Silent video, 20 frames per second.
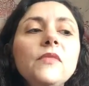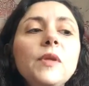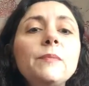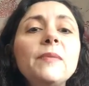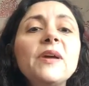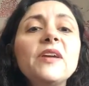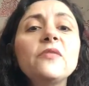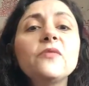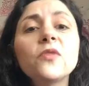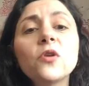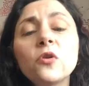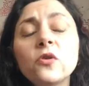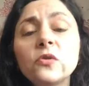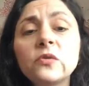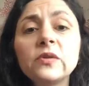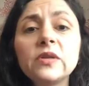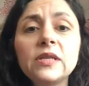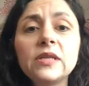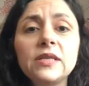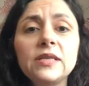My
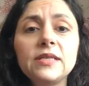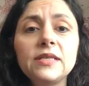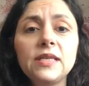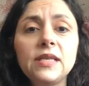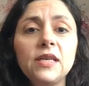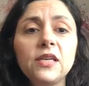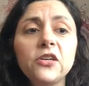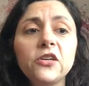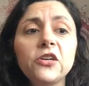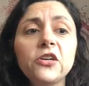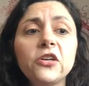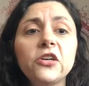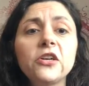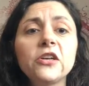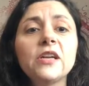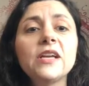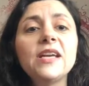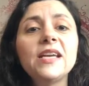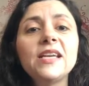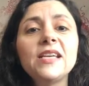phone is here.
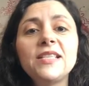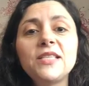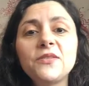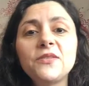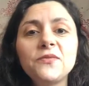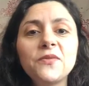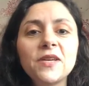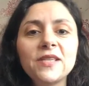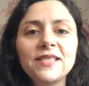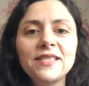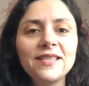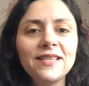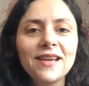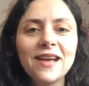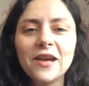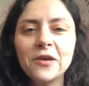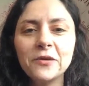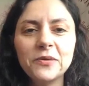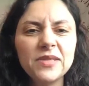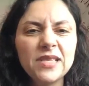It's fuzzy.
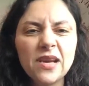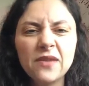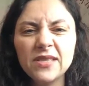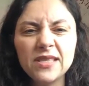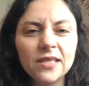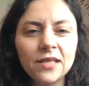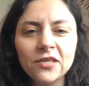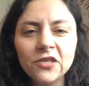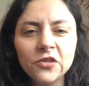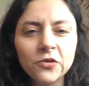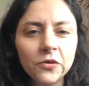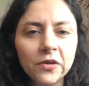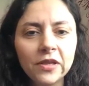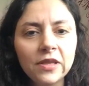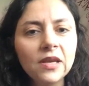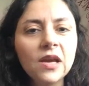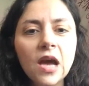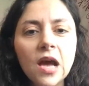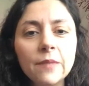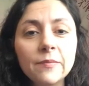I always have a sensory
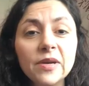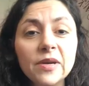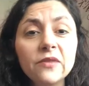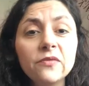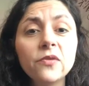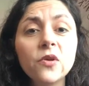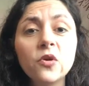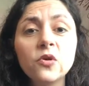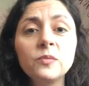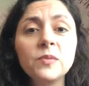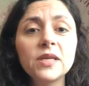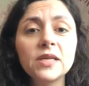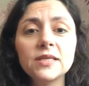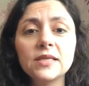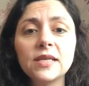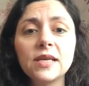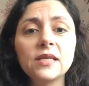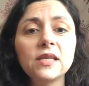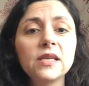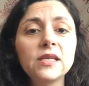thing on my phone because
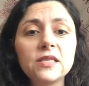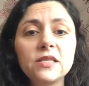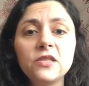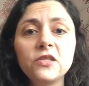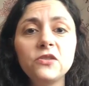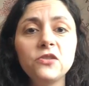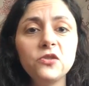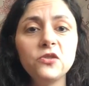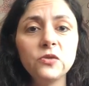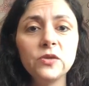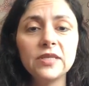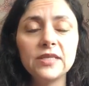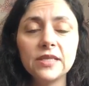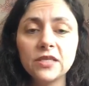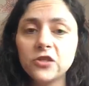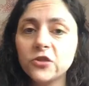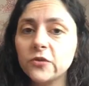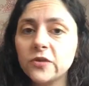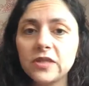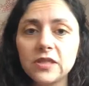I like to do the
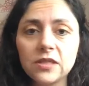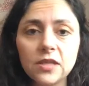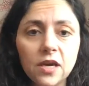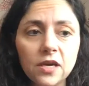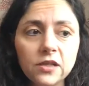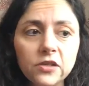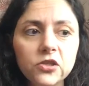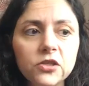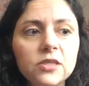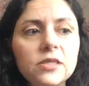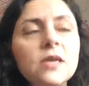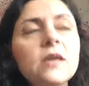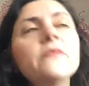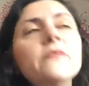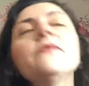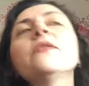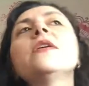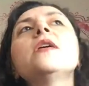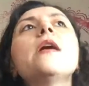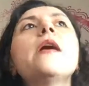sensory touch stuff.
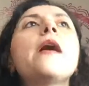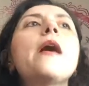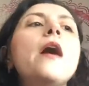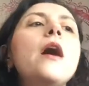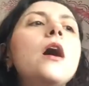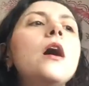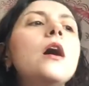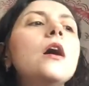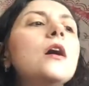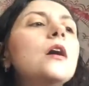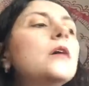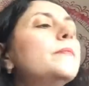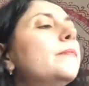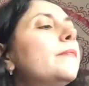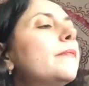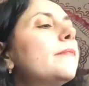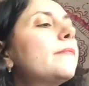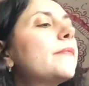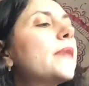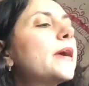
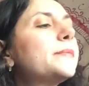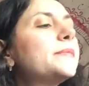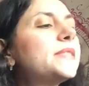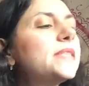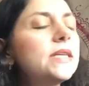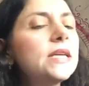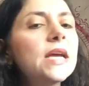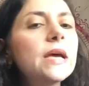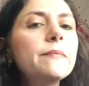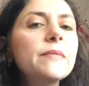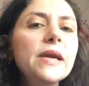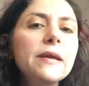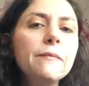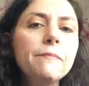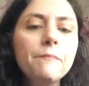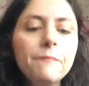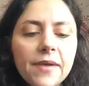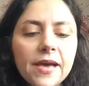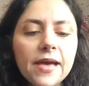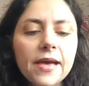I'm sitting on my
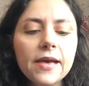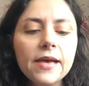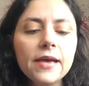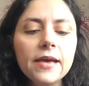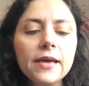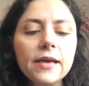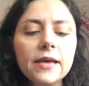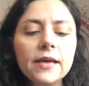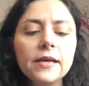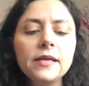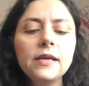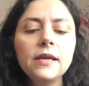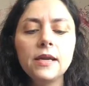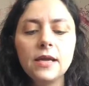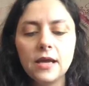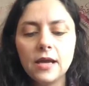bed.